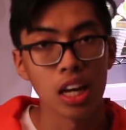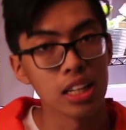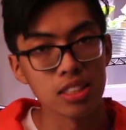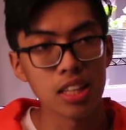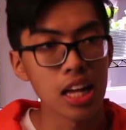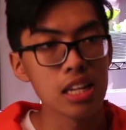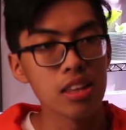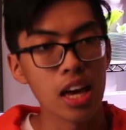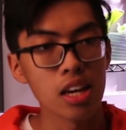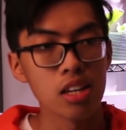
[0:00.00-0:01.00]
instead
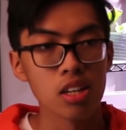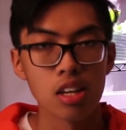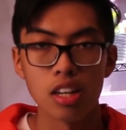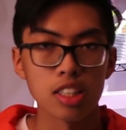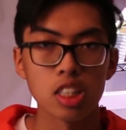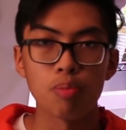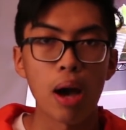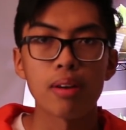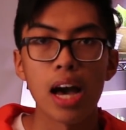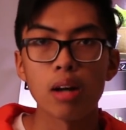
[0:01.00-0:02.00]
they
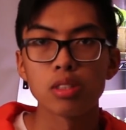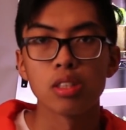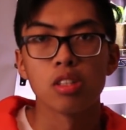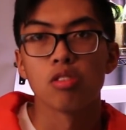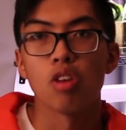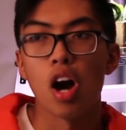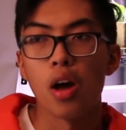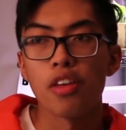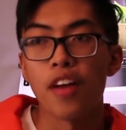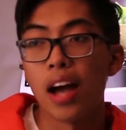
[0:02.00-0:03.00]
spout out
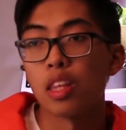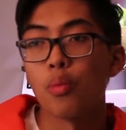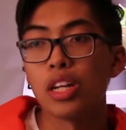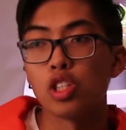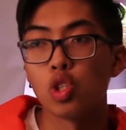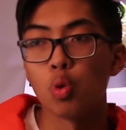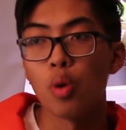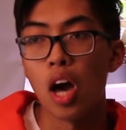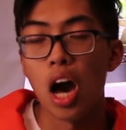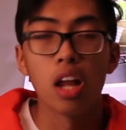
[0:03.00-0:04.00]
the fact that we need
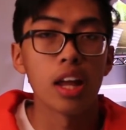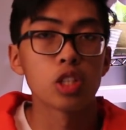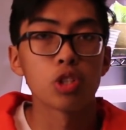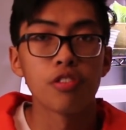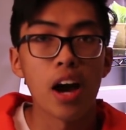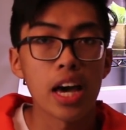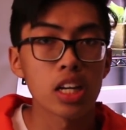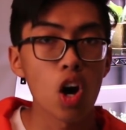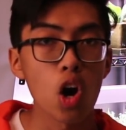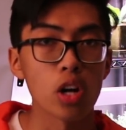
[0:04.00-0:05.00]
to electrify
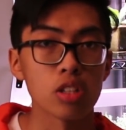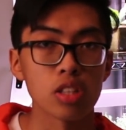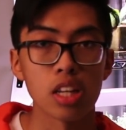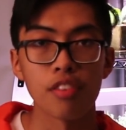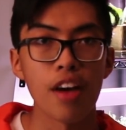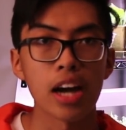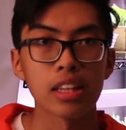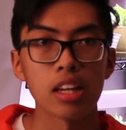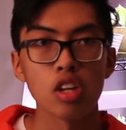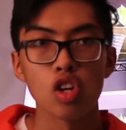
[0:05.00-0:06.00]
cars, and the fact
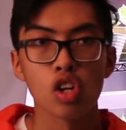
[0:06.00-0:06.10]
that,